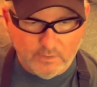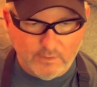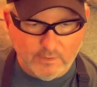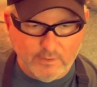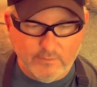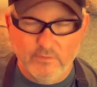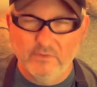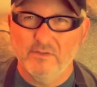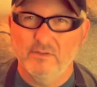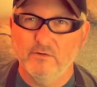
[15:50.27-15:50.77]

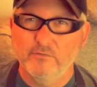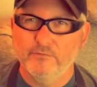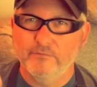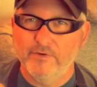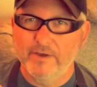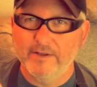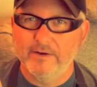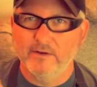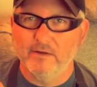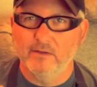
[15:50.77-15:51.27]
then the
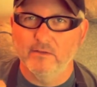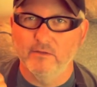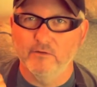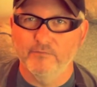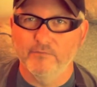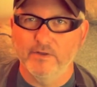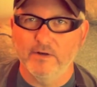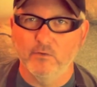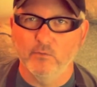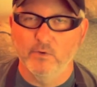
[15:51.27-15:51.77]

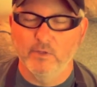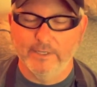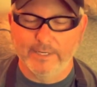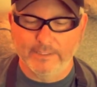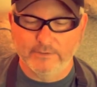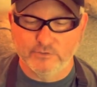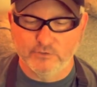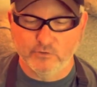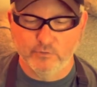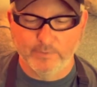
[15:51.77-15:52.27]
feta really
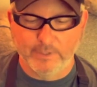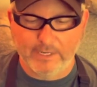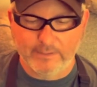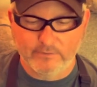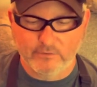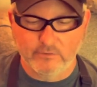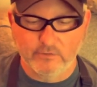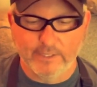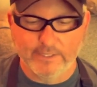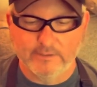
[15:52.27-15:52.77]
adds to it, but I
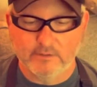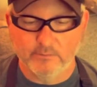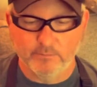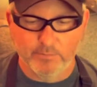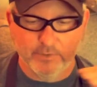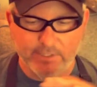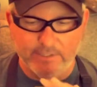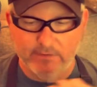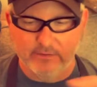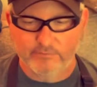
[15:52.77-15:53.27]
do like the
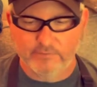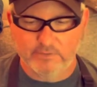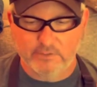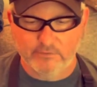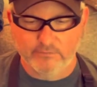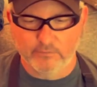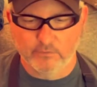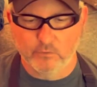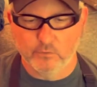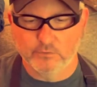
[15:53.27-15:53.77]
blend of the
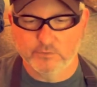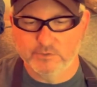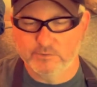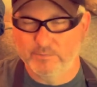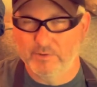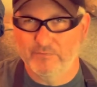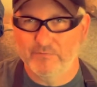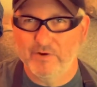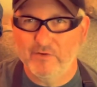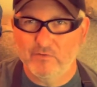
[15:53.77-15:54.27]
different oranges.
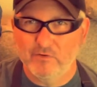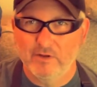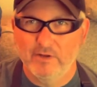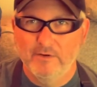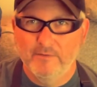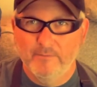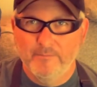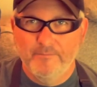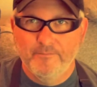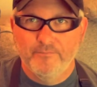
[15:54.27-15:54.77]
My favorite,
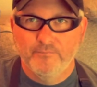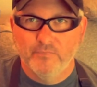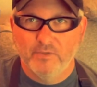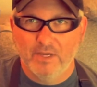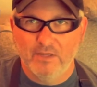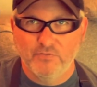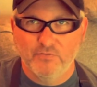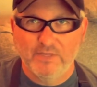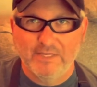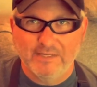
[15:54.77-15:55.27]

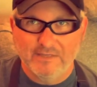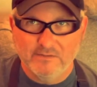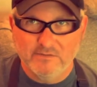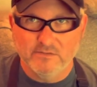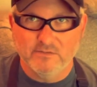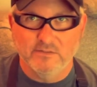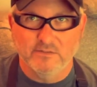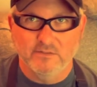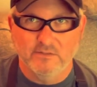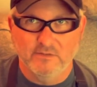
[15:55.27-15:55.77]
I think,
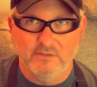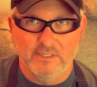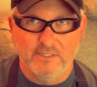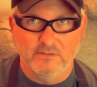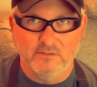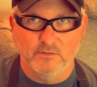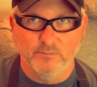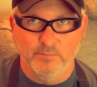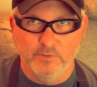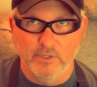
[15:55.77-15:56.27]
is
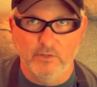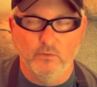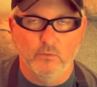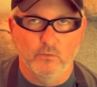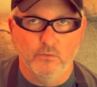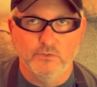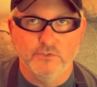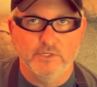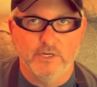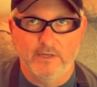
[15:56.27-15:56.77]
the blood
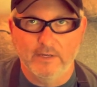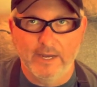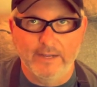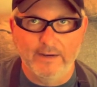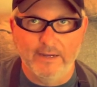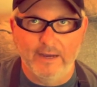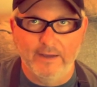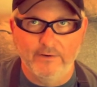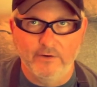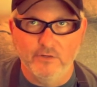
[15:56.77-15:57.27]
orange.
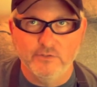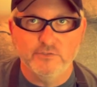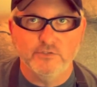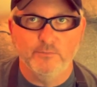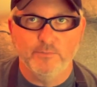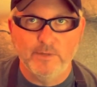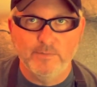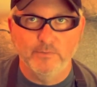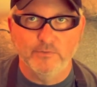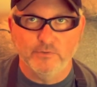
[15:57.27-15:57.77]
I know some
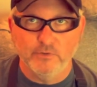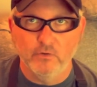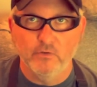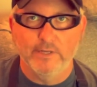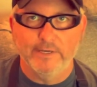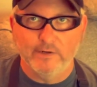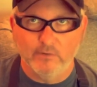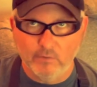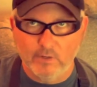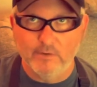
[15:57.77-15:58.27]
people don't
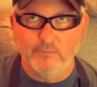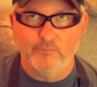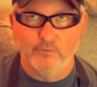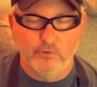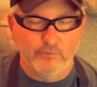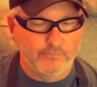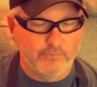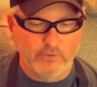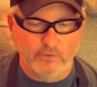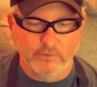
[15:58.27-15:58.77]
like
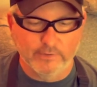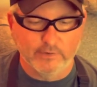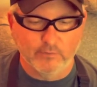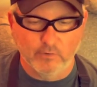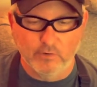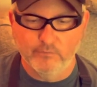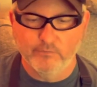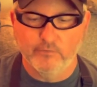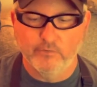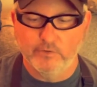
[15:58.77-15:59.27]
grapefruit. If you don't like
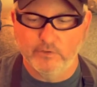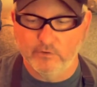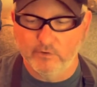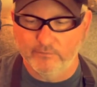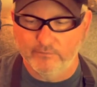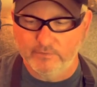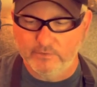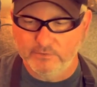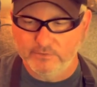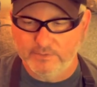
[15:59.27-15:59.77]
grapefruit, you don't
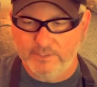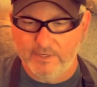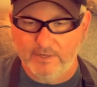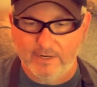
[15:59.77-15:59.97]
have to use that.